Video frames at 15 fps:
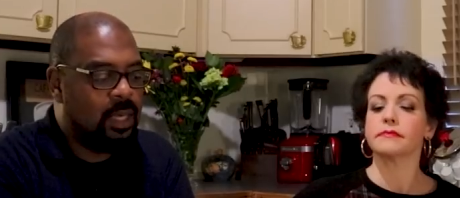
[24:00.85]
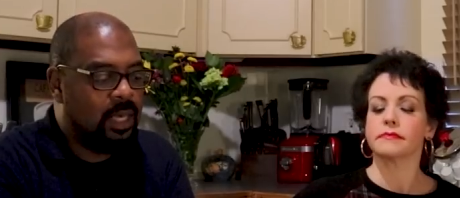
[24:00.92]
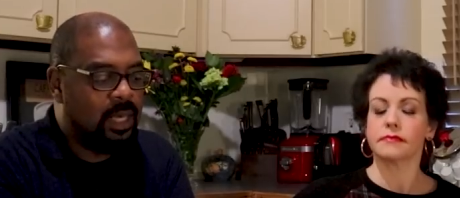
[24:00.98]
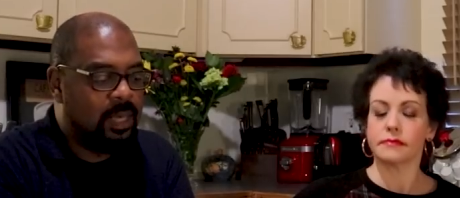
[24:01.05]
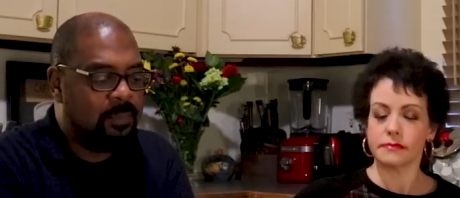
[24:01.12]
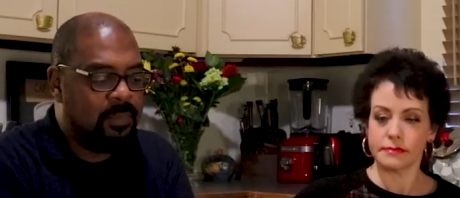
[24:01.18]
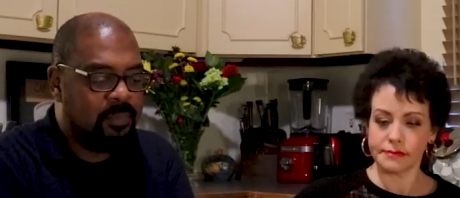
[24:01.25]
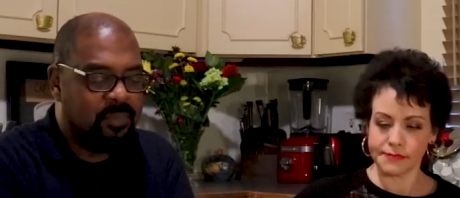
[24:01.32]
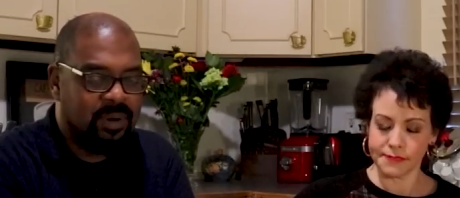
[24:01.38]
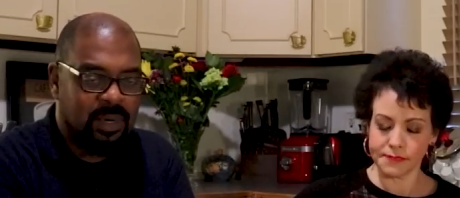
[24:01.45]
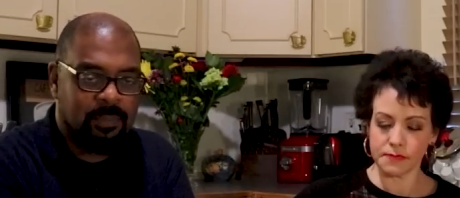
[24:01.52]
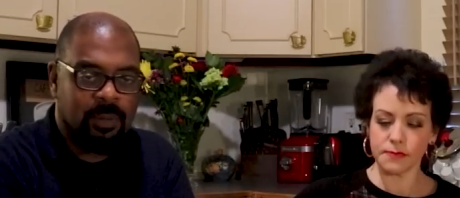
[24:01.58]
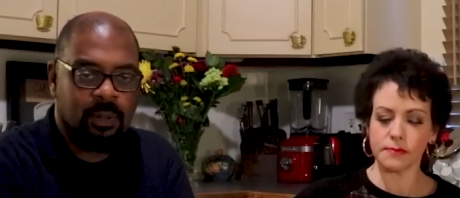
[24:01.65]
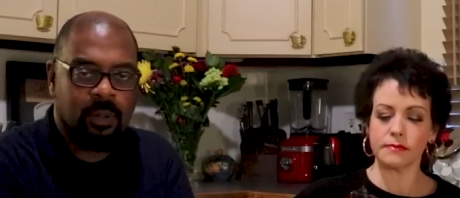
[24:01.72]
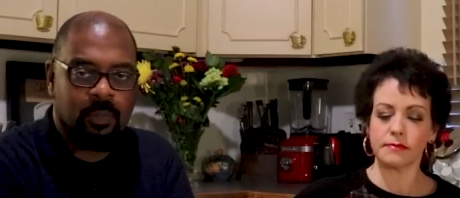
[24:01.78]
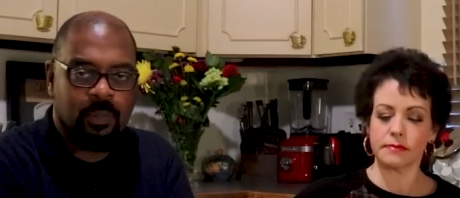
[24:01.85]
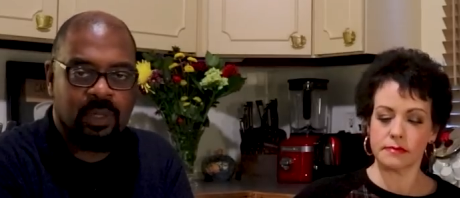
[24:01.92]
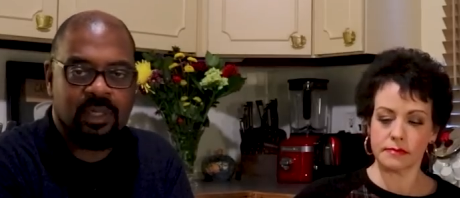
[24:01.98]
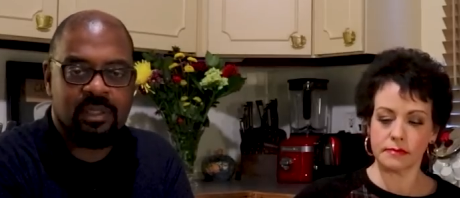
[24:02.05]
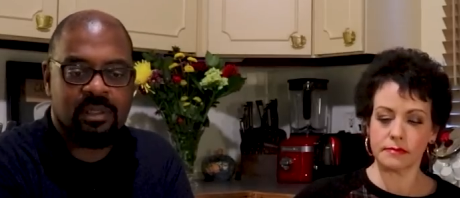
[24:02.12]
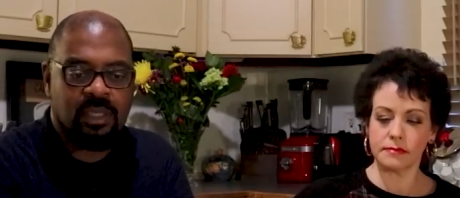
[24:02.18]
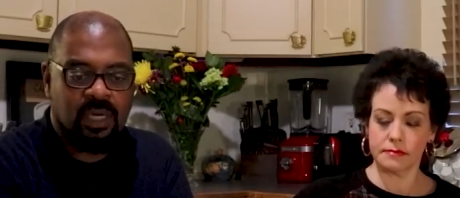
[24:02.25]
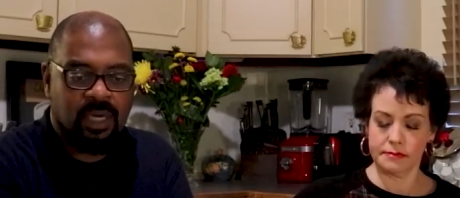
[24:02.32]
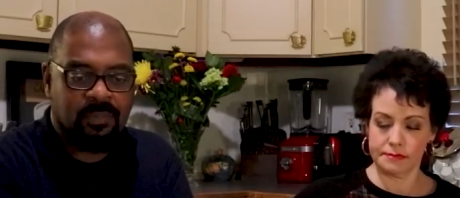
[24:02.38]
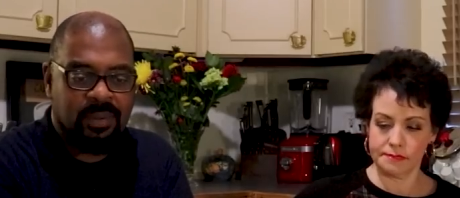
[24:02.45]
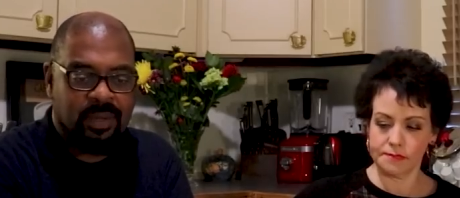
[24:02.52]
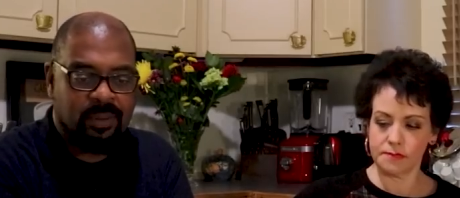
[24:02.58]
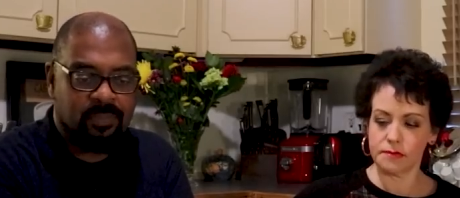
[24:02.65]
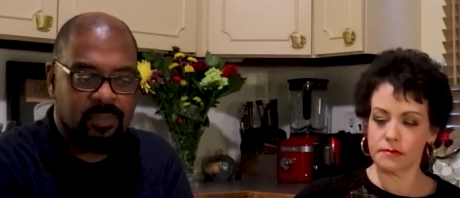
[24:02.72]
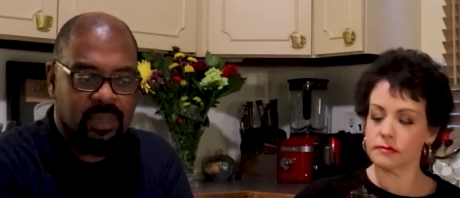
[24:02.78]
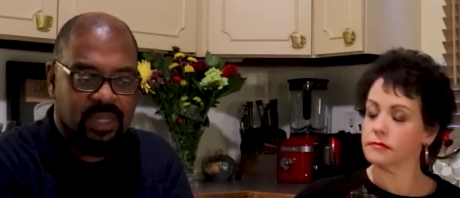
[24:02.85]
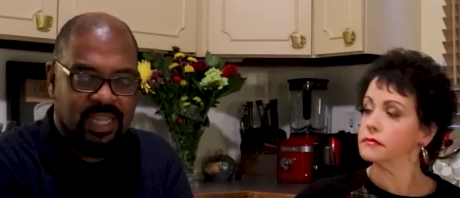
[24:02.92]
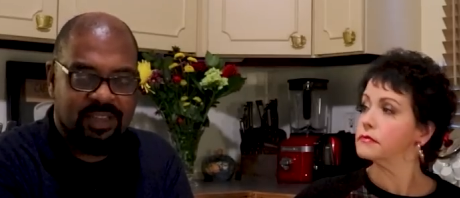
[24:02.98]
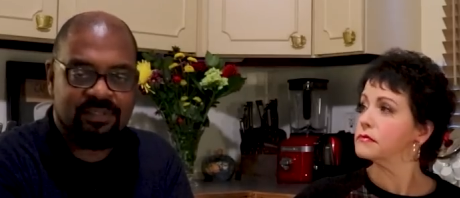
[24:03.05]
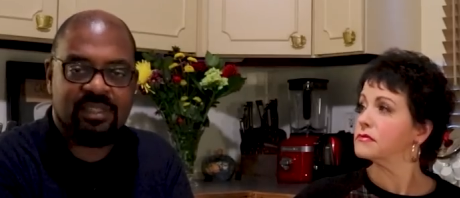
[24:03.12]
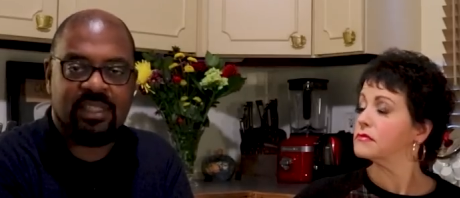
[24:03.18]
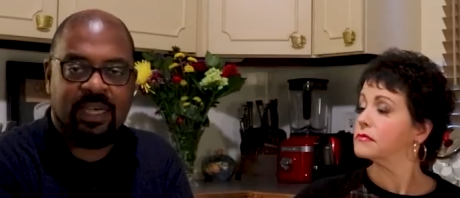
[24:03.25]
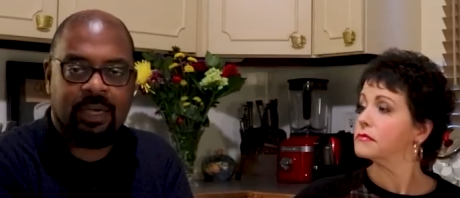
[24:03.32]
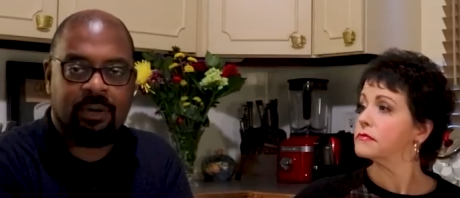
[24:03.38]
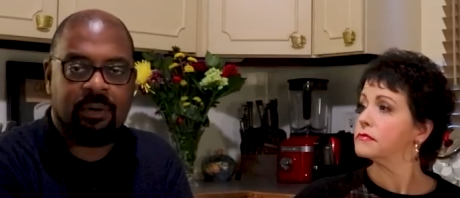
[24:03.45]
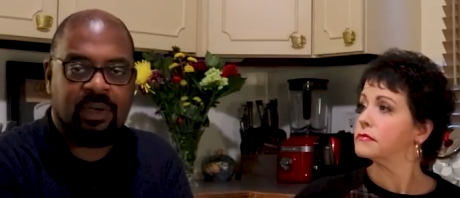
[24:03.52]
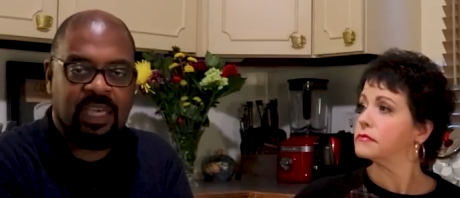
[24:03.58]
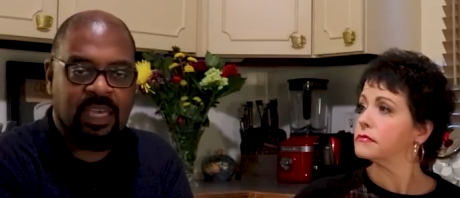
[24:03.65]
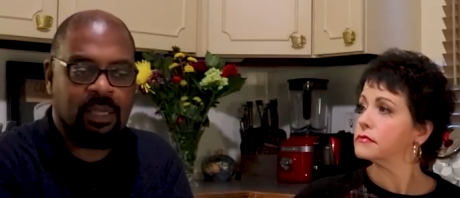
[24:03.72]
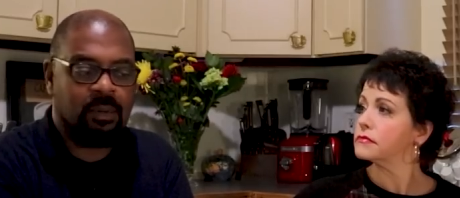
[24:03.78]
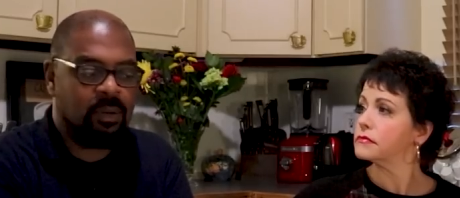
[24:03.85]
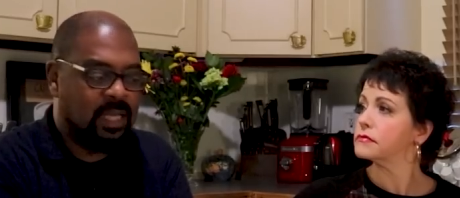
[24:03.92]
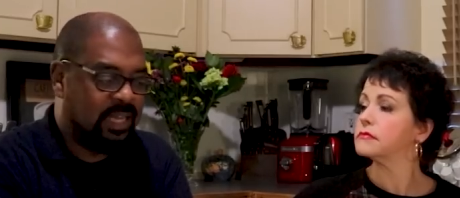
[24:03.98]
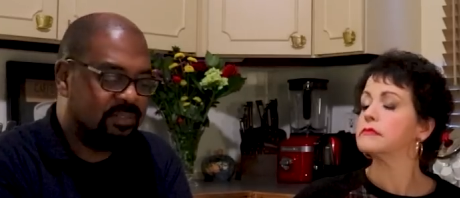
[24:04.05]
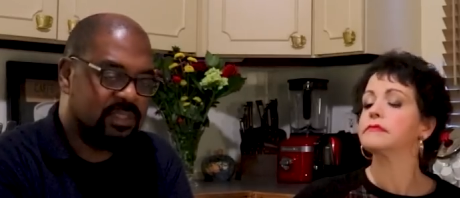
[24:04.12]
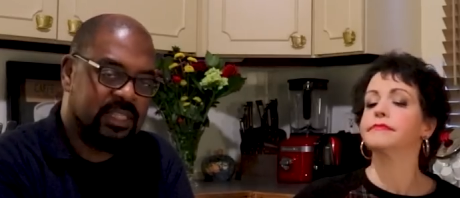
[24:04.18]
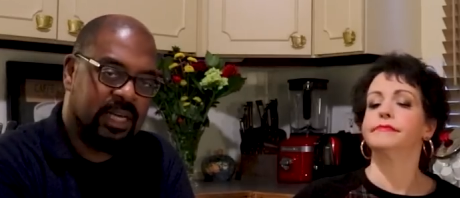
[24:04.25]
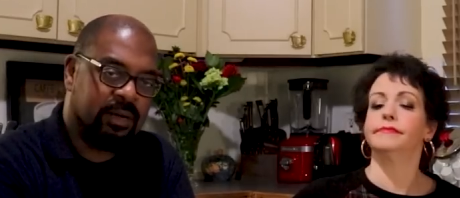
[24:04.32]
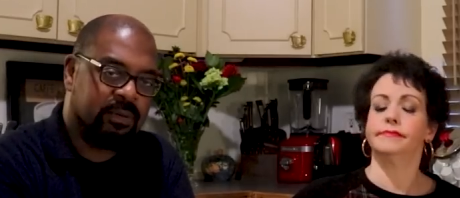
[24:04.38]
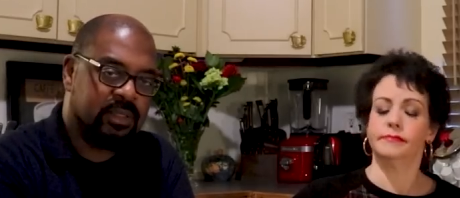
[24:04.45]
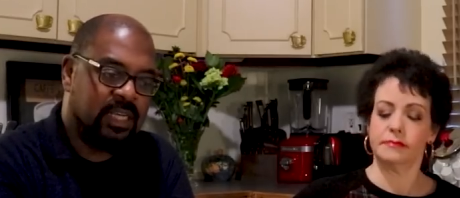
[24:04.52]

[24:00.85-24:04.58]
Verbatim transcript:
Speaker 1: uh, but primarily we just talk about lifestyle, keto lifestyle